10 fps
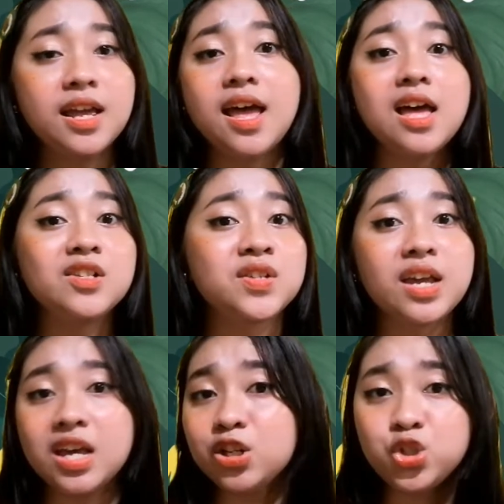and
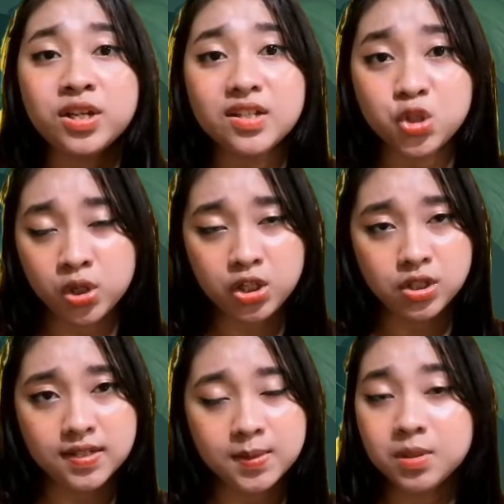energy
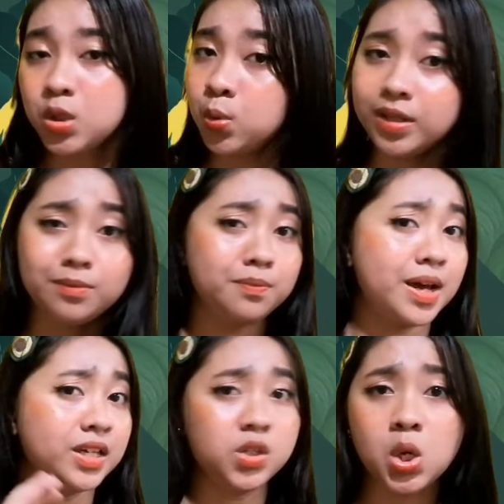exchanges between
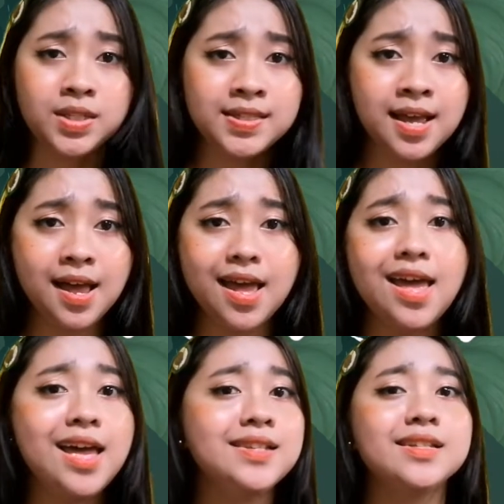biota
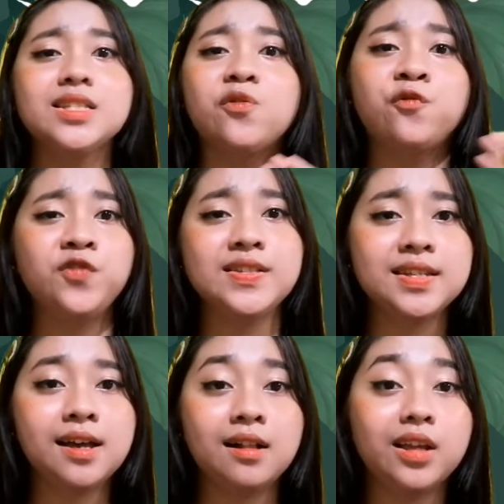and the
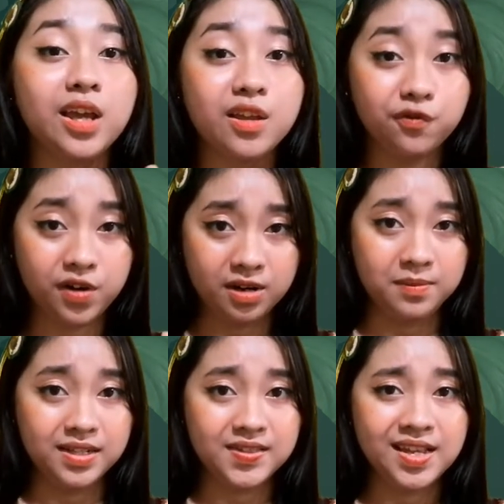physical
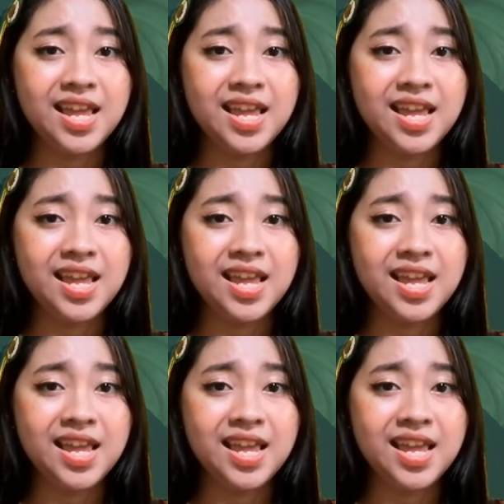environment.